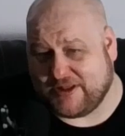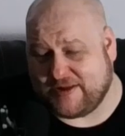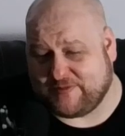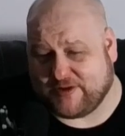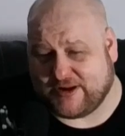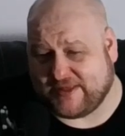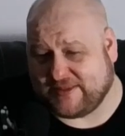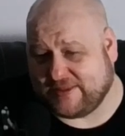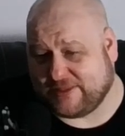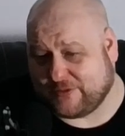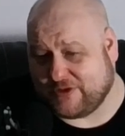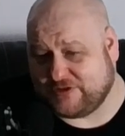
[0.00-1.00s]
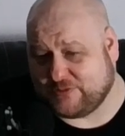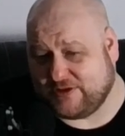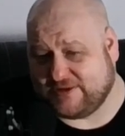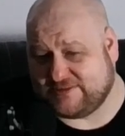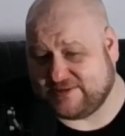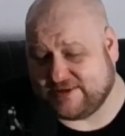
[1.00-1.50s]
that fight. I think
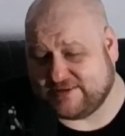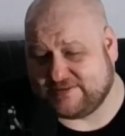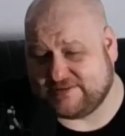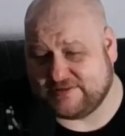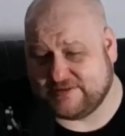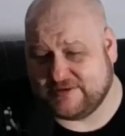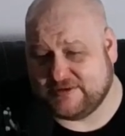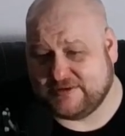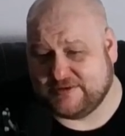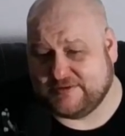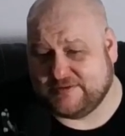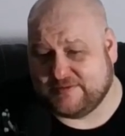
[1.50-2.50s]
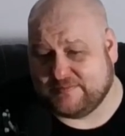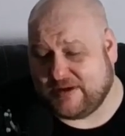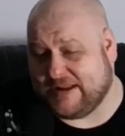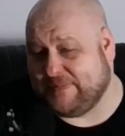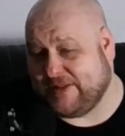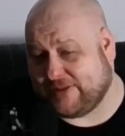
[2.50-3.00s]
30-26.
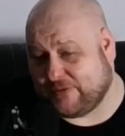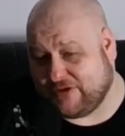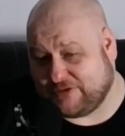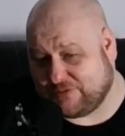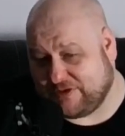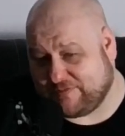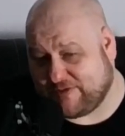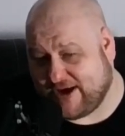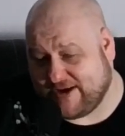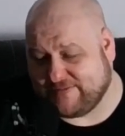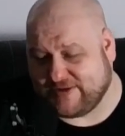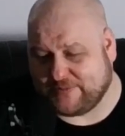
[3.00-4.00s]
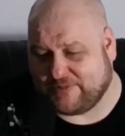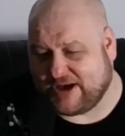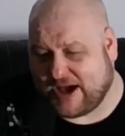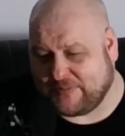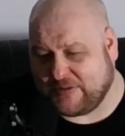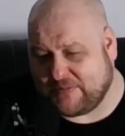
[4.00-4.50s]
Might have been 30-25. Anyway,
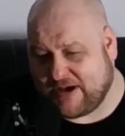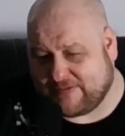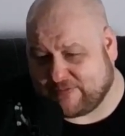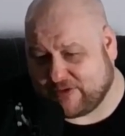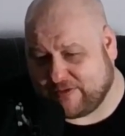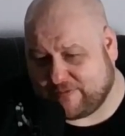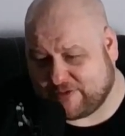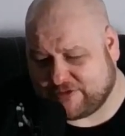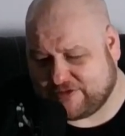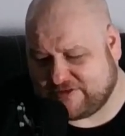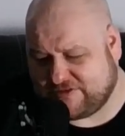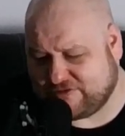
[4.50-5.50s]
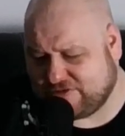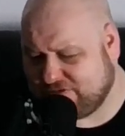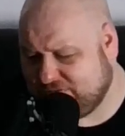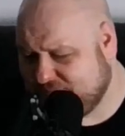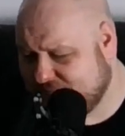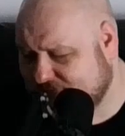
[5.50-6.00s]
I'll be back for the official decision.